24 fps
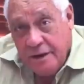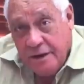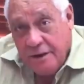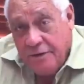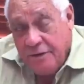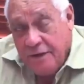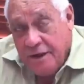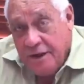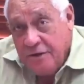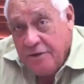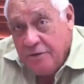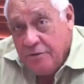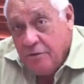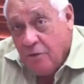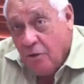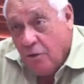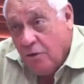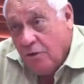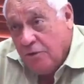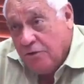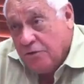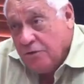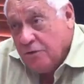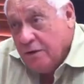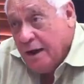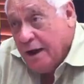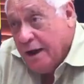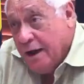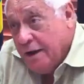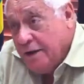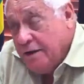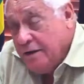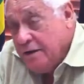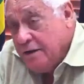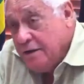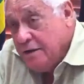and then you also
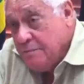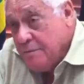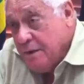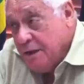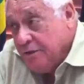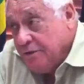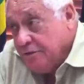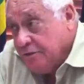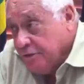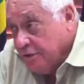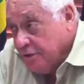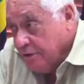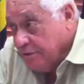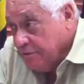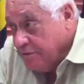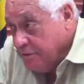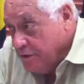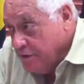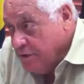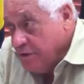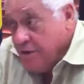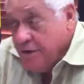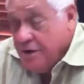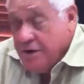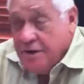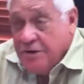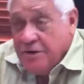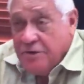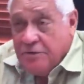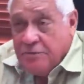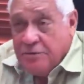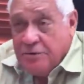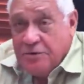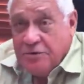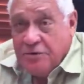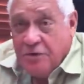add the dimension of
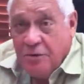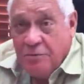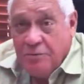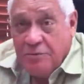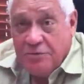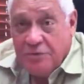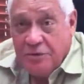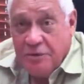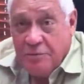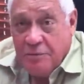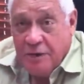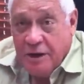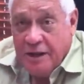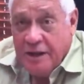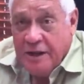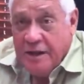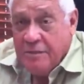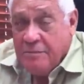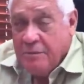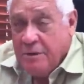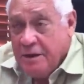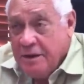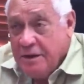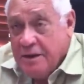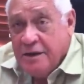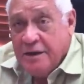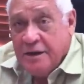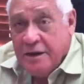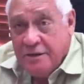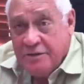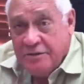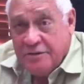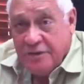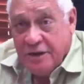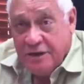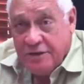earnings which come from labeling,
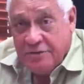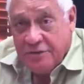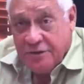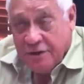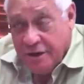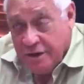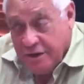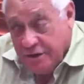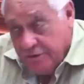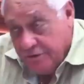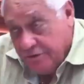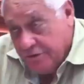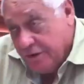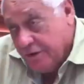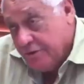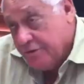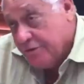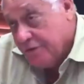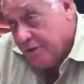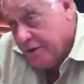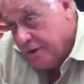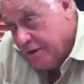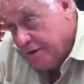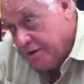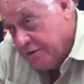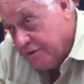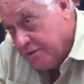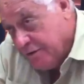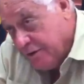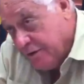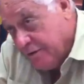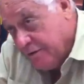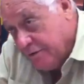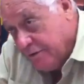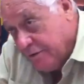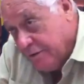etc., etc.,
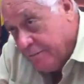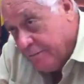etc.